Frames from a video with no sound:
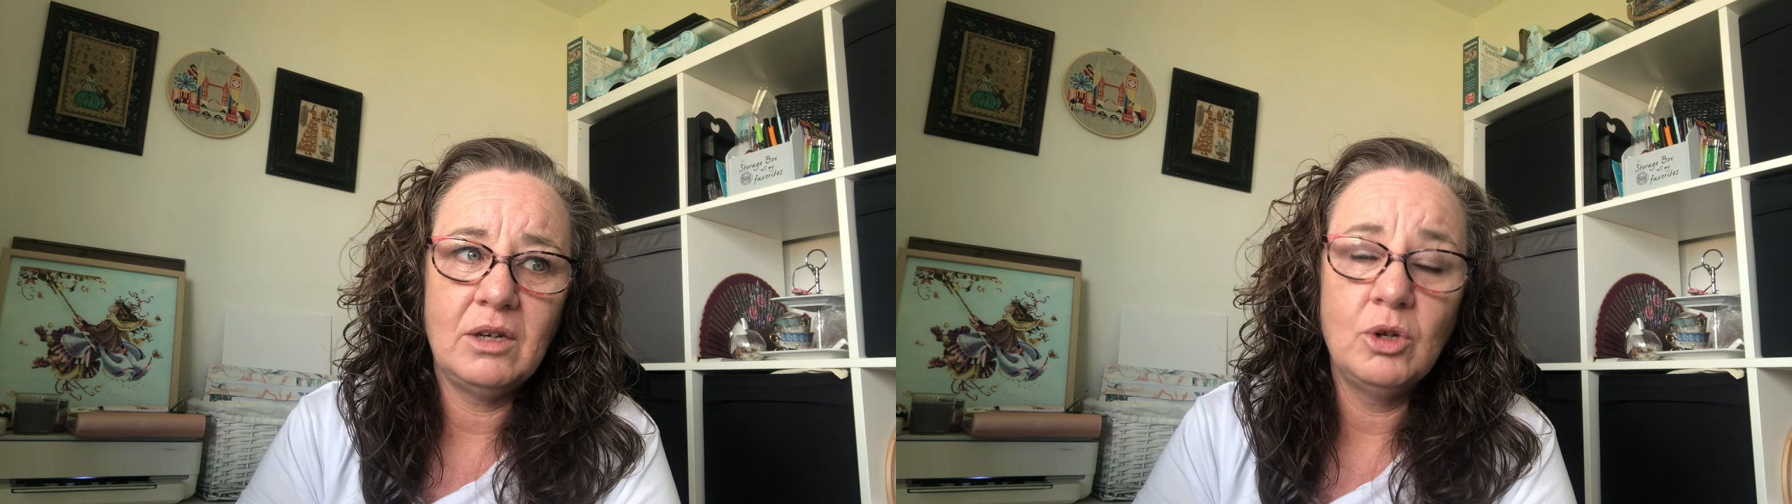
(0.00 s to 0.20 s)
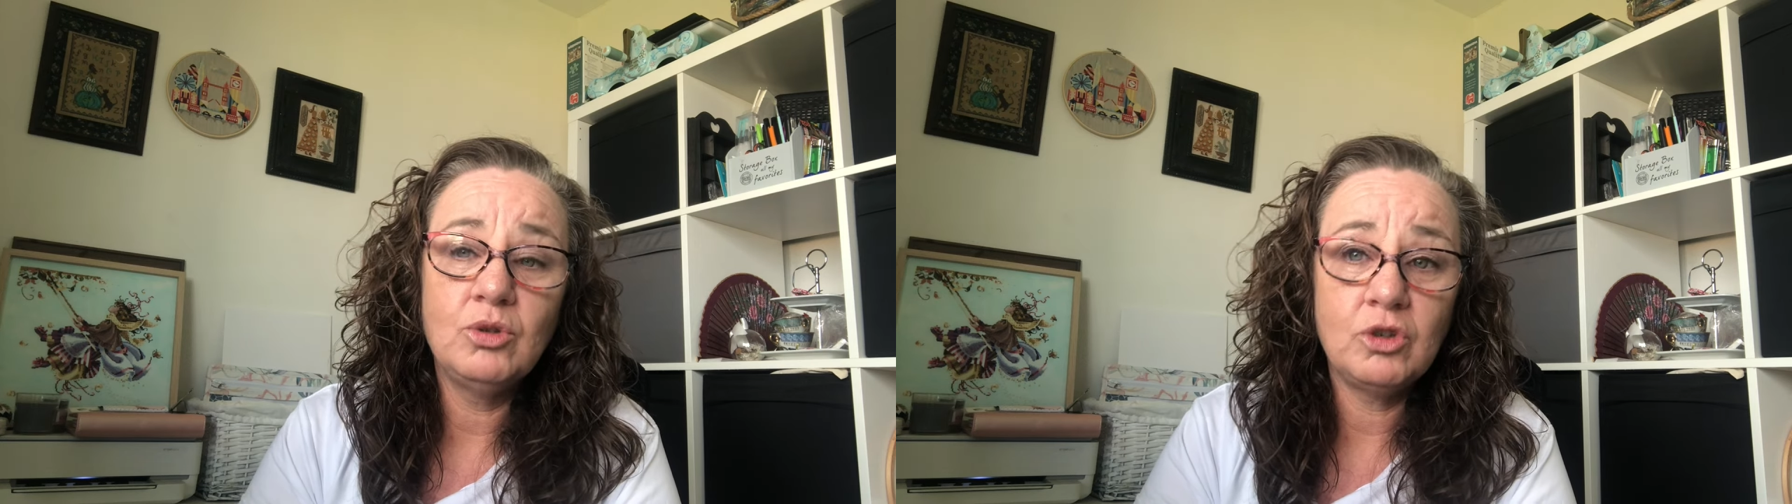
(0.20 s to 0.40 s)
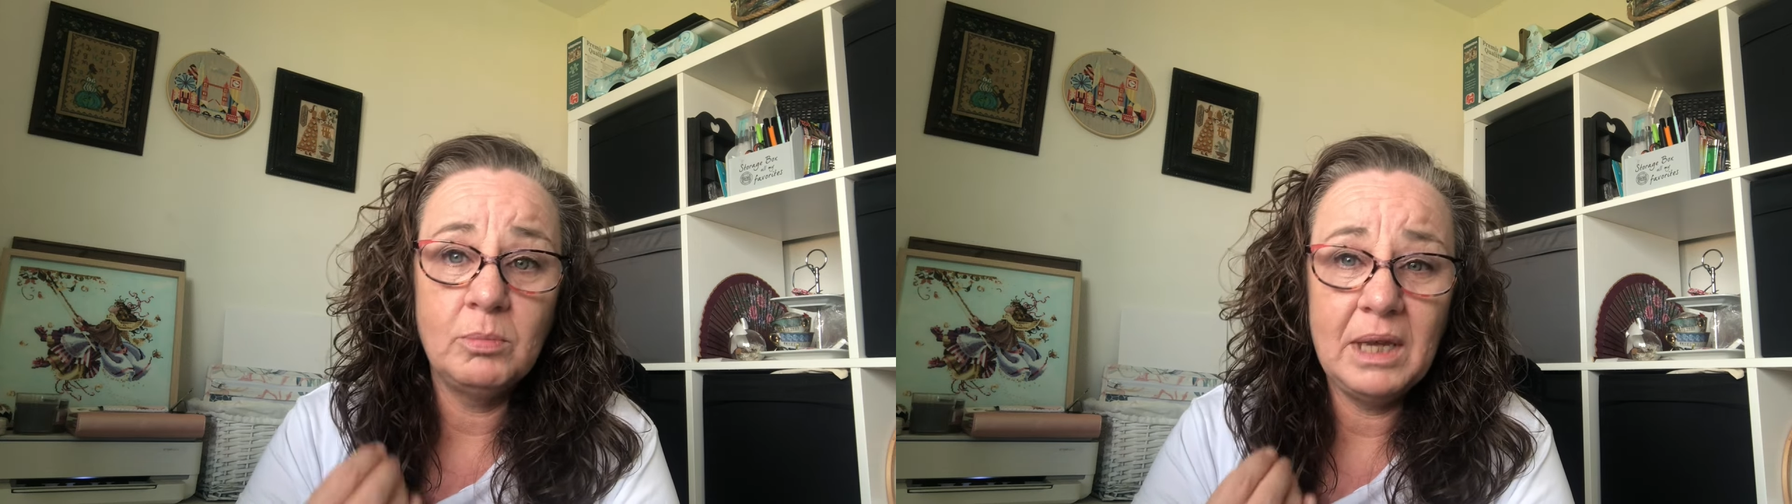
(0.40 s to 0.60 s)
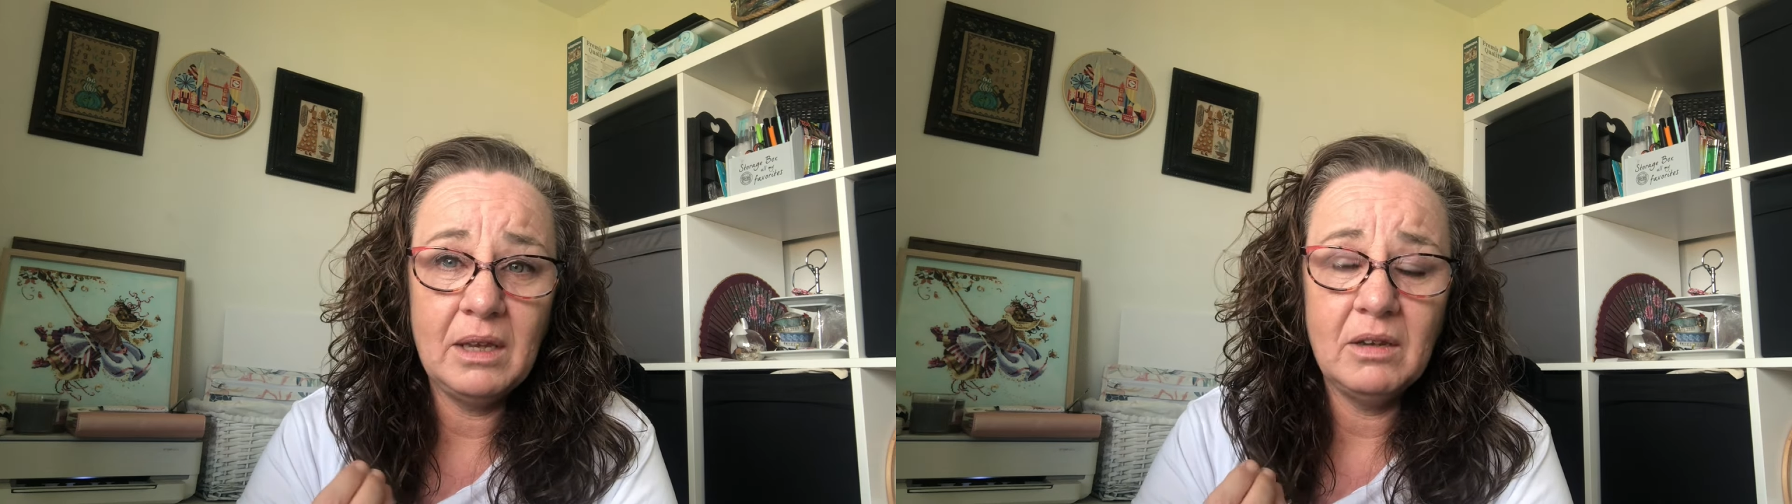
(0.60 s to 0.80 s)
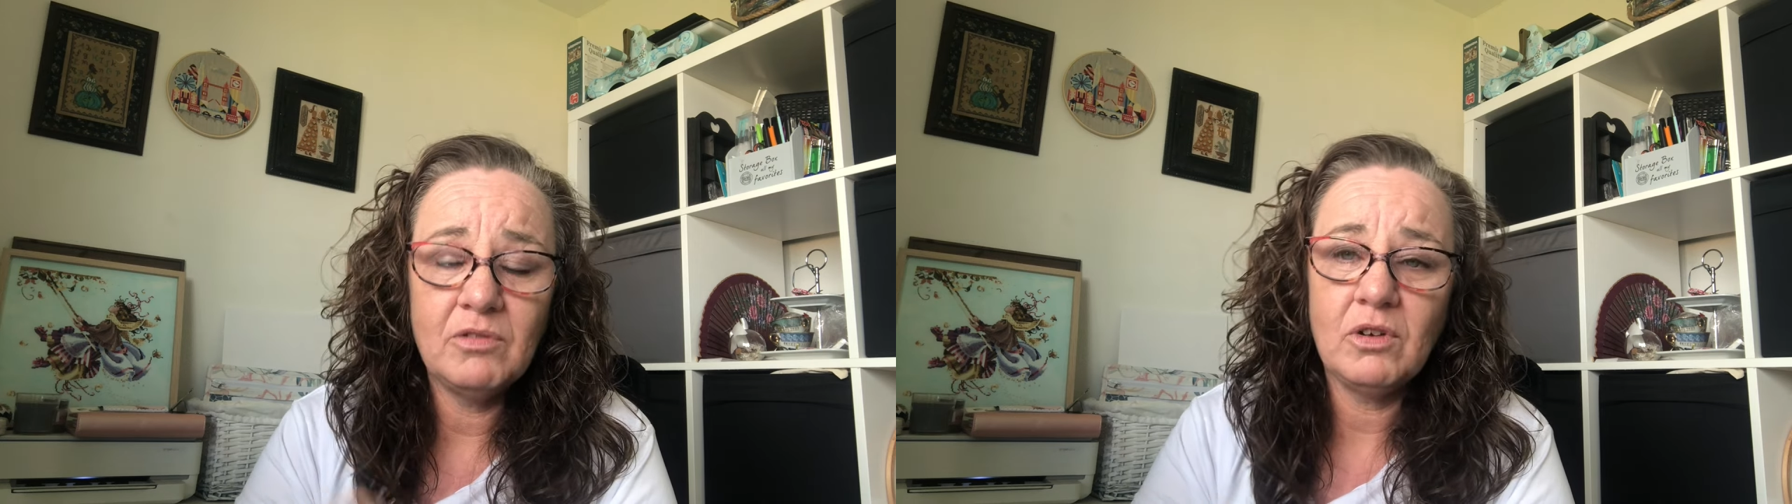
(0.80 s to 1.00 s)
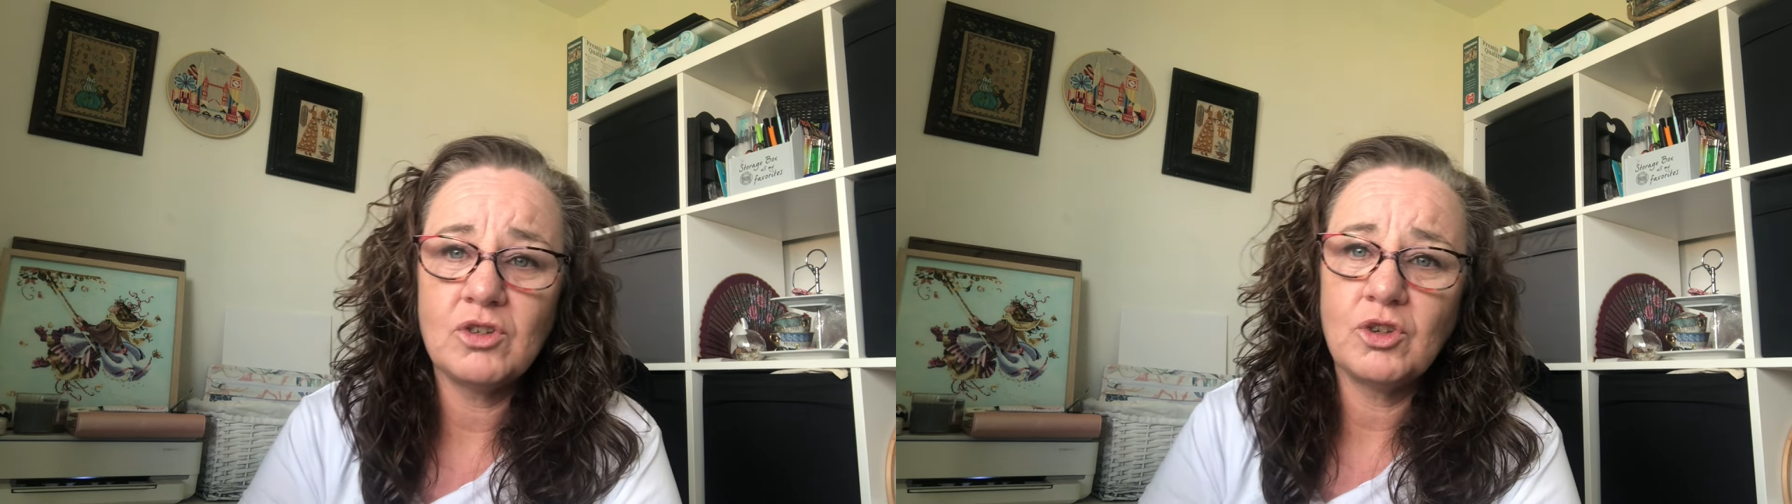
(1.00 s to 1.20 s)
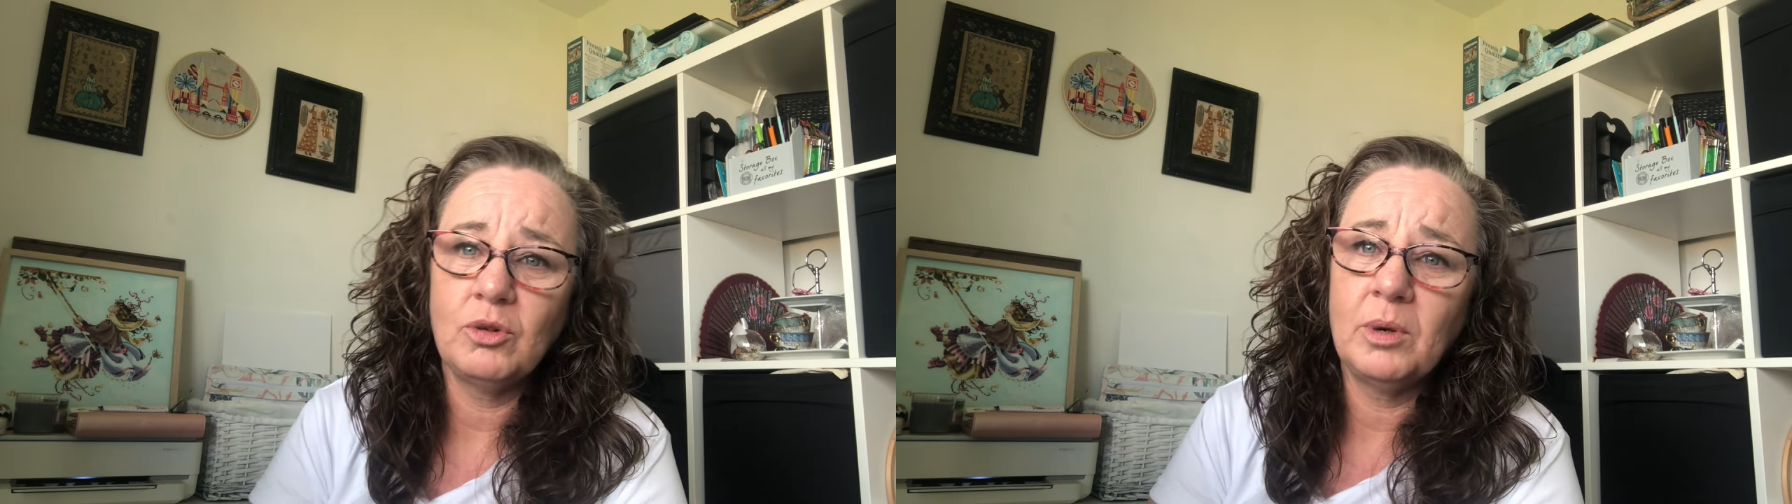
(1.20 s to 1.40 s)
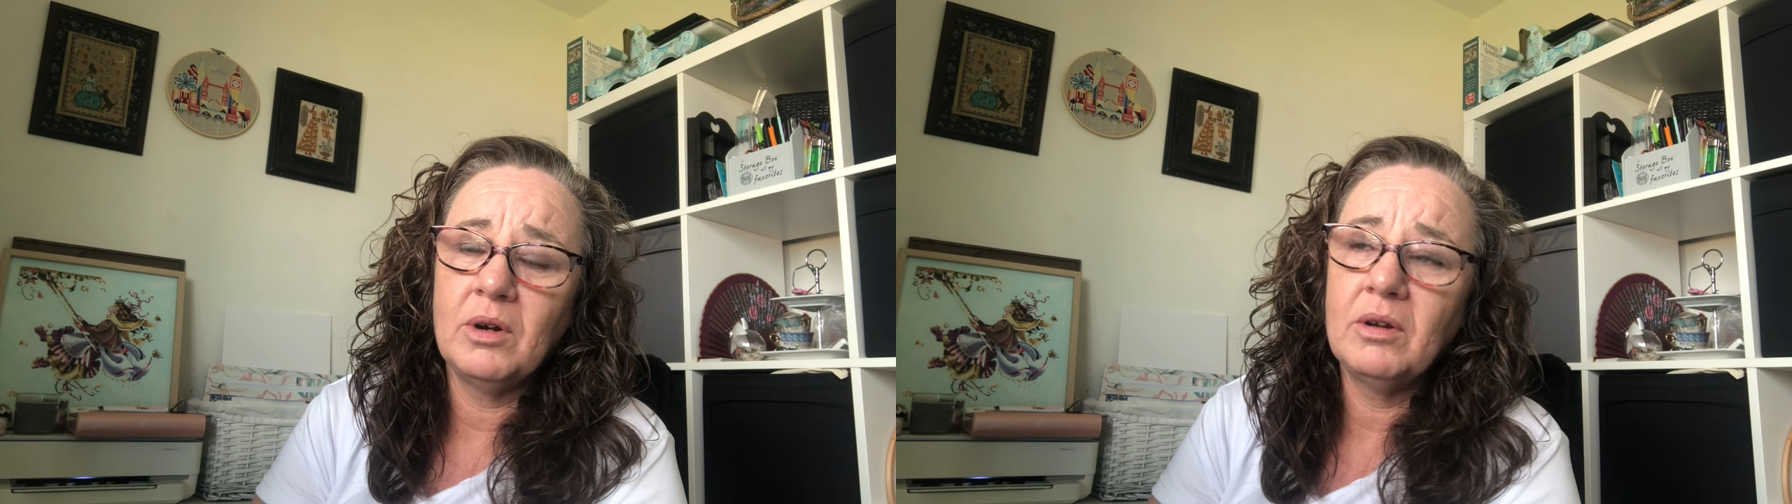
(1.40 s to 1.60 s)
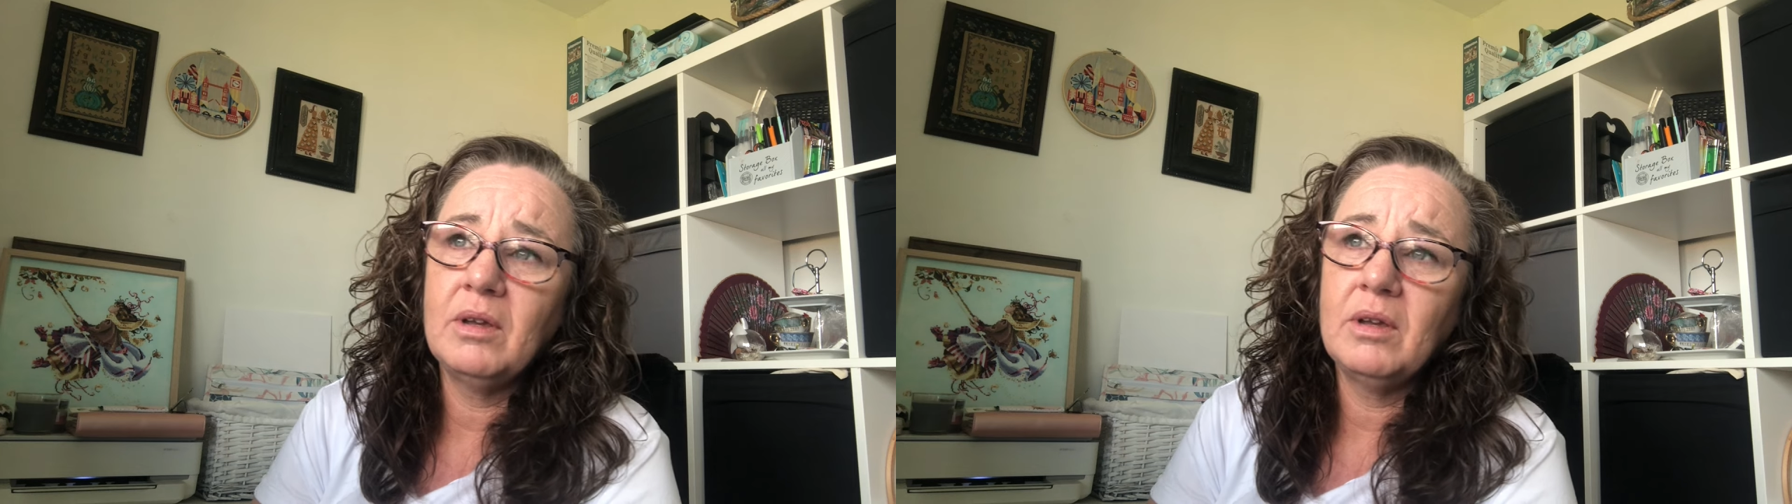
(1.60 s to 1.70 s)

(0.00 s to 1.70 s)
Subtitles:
new to me Flosstuber,